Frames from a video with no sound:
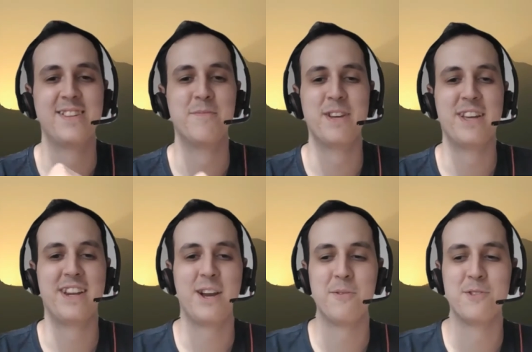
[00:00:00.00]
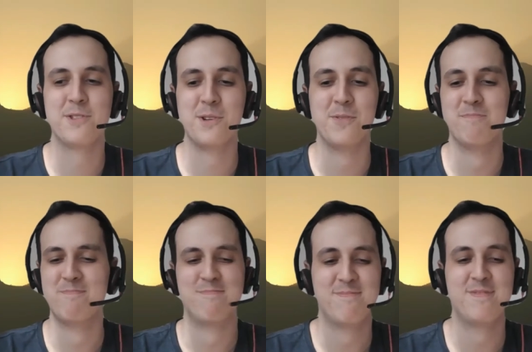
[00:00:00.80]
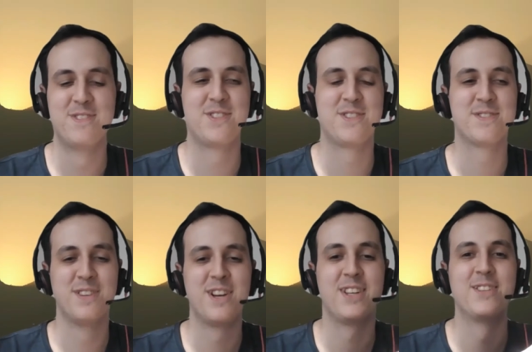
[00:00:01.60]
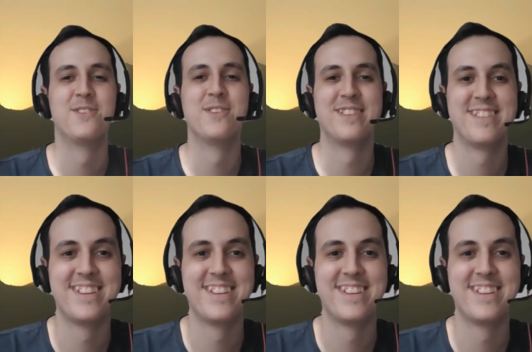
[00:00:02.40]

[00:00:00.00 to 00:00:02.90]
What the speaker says: in the beginning, I was so, just got to do it.